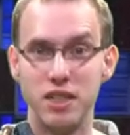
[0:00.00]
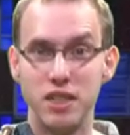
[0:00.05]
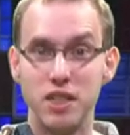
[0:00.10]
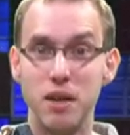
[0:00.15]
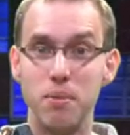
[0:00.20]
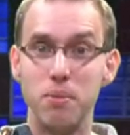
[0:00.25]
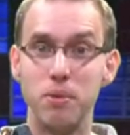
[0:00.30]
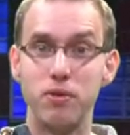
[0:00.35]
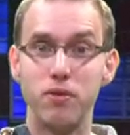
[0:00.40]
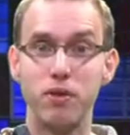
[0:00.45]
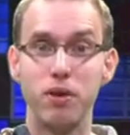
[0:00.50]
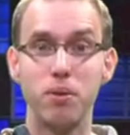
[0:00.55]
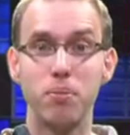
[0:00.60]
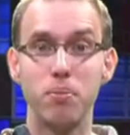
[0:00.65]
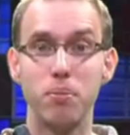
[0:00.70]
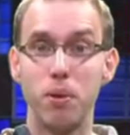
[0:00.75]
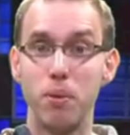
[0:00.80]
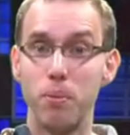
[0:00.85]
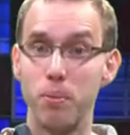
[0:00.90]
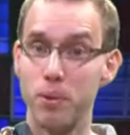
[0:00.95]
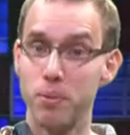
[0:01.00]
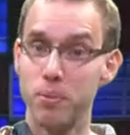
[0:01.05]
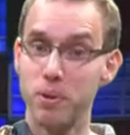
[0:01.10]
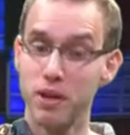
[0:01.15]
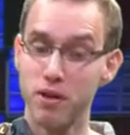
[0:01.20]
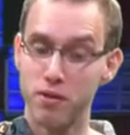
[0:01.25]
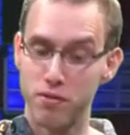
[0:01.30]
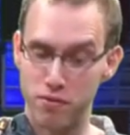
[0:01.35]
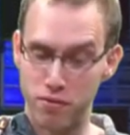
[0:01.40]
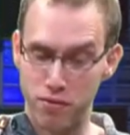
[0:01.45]
this limit will probably
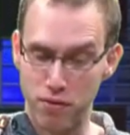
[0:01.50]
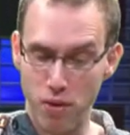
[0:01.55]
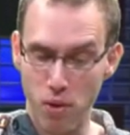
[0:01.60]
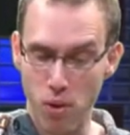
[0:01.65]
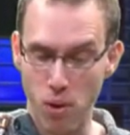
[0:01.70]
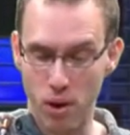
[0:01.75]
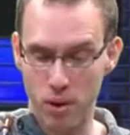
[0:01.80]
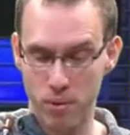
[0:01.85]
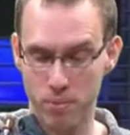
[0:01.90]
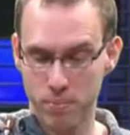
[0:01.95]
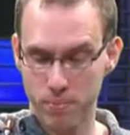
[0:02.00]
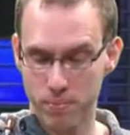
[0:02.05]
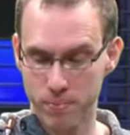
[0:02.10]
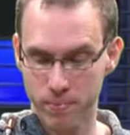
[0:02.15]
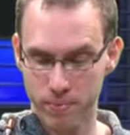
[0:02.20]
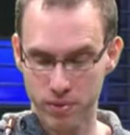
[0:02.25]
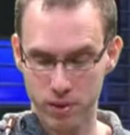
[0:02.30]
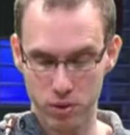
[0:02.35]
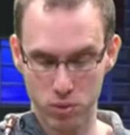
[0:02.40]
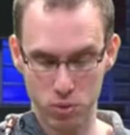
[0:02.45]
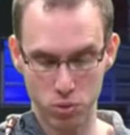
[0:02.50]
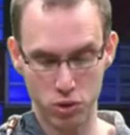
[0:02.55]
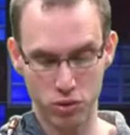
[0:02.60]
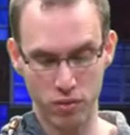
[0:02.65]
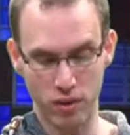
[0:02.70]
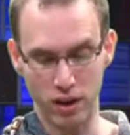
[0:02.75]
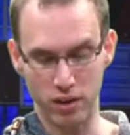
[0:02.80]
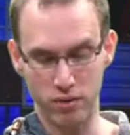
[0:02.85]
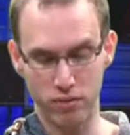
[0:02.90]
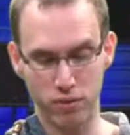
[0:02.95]
be 4, 2
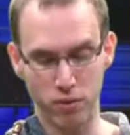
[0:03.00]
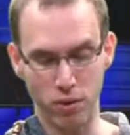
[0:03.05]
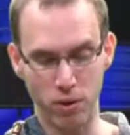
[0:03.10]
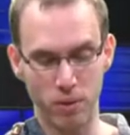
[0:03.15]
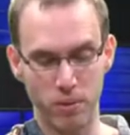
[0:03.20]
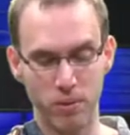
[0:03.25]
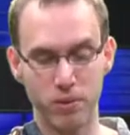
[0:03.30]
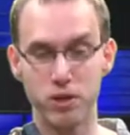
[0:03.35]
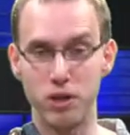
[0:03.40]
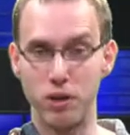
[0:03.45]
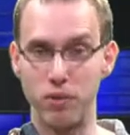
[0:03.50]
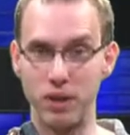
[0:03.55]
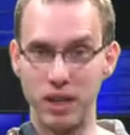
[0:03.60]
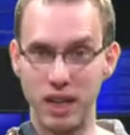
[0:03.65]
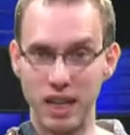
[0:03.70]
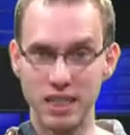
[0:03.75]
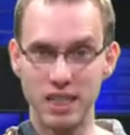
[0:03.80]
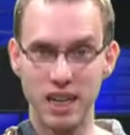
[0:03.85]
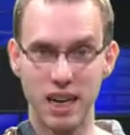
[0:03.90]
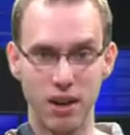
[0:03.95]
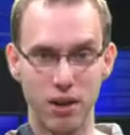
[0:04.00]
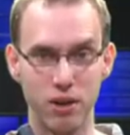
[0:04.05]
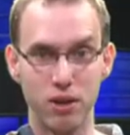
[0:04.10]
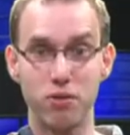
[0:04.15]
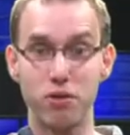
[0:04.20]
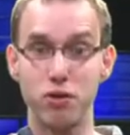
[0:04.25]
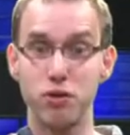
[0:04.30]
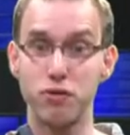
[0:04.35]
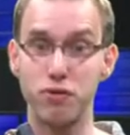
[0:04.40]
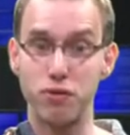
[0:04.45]
squared 4. So we guess L
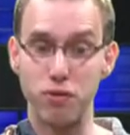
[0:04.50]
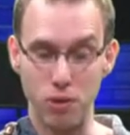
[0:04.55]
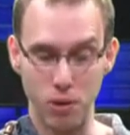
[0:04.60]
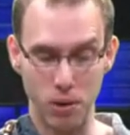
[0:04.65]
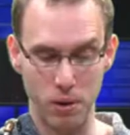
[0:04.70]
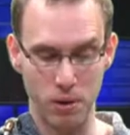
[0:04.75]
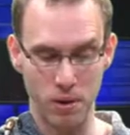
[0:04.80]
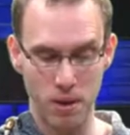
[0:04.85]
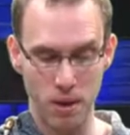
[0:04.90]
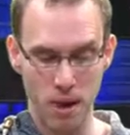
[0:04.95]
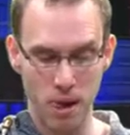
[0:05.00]
equals 4.